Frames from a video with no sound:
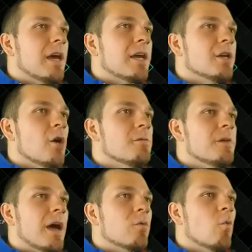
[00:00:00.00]
Hey,
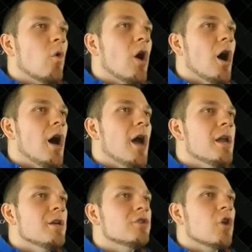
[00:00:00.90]
Yofan,
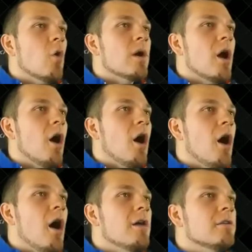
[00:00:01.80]
what is going
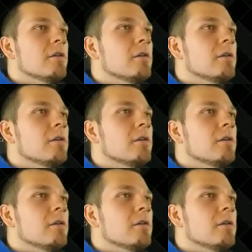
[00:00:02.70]
on?